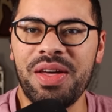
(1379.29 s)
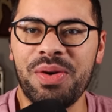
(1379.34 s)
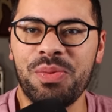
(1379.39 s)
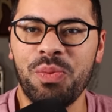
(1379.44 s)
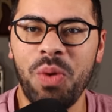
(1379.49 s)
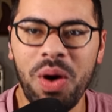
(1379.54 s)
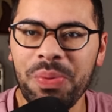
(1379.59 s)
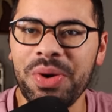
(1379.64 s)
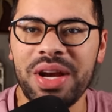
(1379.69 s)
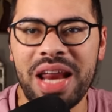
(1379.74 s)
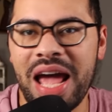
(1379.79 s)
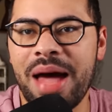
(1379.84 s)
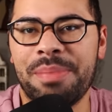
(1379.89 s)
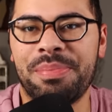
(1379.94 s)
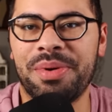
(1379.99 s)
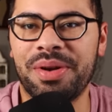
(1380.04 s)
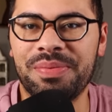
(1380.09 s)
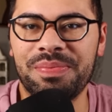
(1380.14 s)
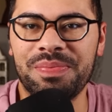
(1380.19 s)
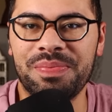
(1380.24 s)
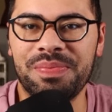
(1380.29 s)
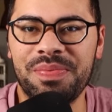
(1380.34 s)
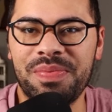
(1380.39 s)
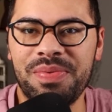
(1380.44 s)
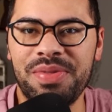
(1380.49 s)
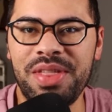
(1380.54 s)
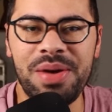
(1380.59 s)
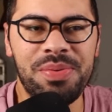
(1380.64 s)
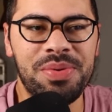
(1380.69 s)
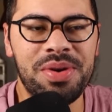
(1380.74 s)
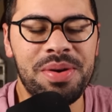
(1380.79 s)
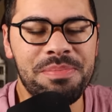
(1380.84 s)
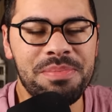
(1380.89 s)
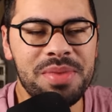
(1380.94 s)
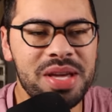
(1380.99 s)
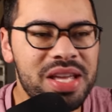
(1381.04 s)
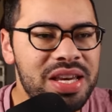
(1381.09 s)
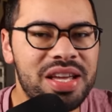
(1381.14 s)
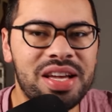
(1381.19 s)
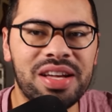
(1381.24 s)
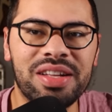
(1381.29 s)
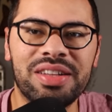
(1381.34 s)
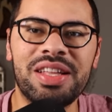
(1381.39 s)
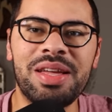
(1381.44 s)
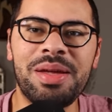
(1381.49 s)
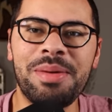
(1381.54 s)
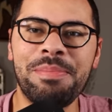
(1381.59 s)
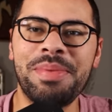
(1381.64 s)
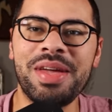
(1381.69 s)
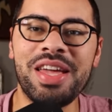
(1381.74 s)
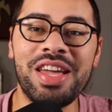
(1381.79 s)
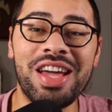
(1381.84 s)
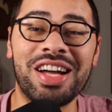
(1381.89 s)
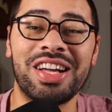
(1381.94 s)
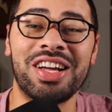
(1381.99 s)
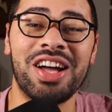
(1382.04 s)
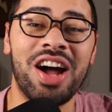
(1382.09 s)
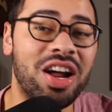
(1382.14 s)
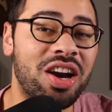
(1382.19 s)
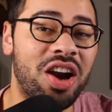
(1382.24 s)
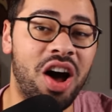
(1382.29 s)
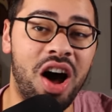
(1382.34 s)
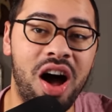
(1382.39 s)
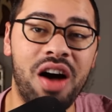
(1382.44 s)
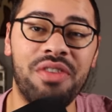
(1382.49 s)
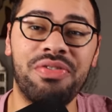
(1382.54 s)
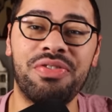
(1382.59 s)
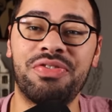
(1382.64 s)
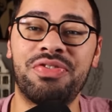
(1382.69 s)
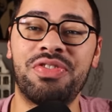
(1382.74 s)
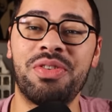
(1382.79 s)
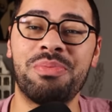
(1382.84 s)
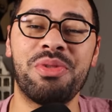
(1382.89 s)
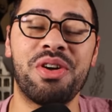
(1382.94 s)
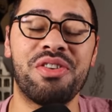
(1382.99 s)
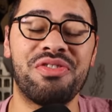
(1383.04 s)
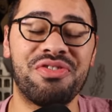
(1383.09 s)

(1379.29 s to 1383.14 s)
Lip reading: what would happen? They would immediately be cut off from